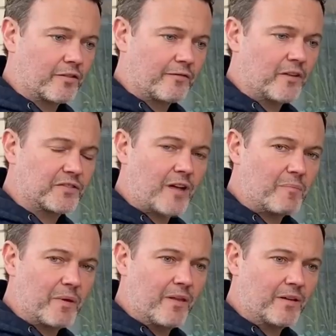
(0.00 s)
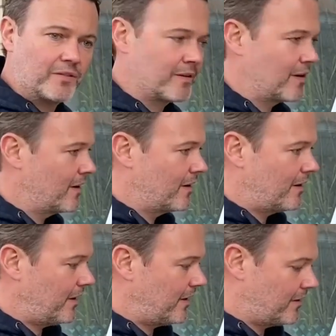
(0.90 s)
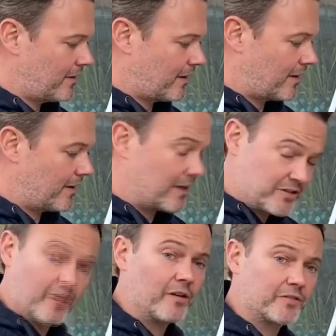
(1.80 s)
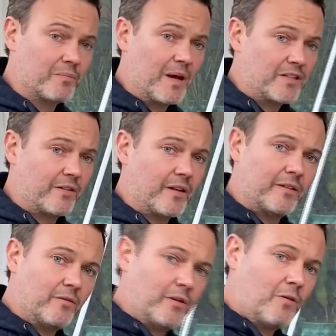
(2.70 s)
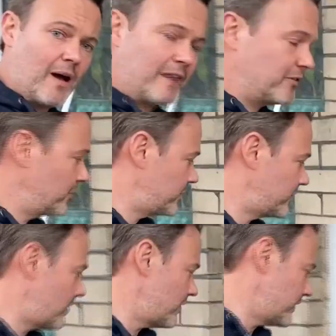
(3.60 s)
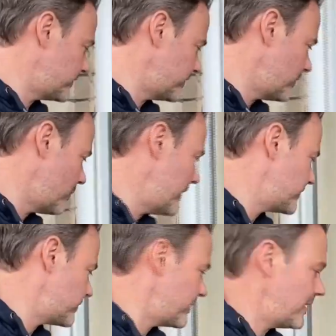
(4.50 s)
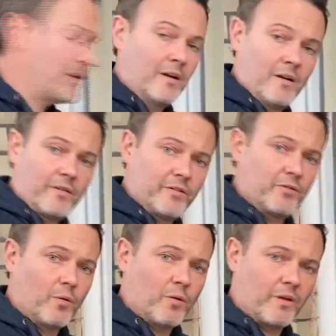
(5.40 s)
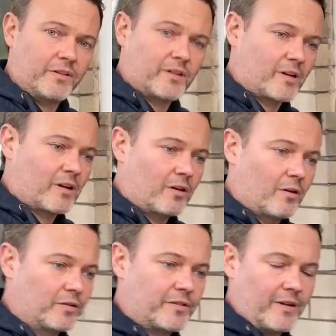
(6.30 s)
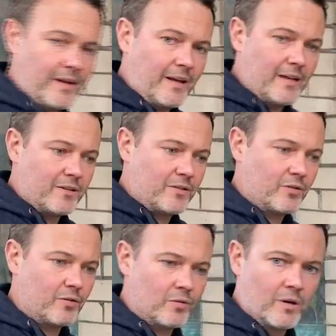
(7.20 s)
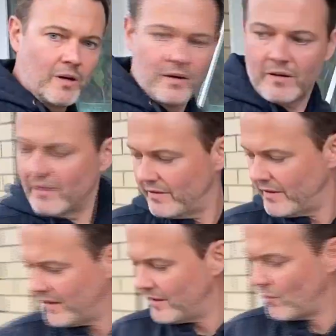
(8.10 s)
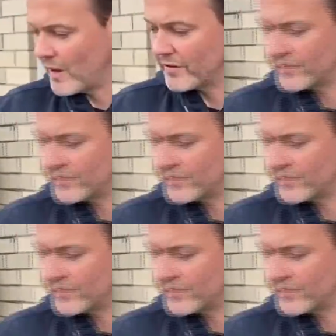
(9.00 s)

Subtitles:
the first step in this, and I should also mention that you have to install this in a way so that the door is going to close into the weather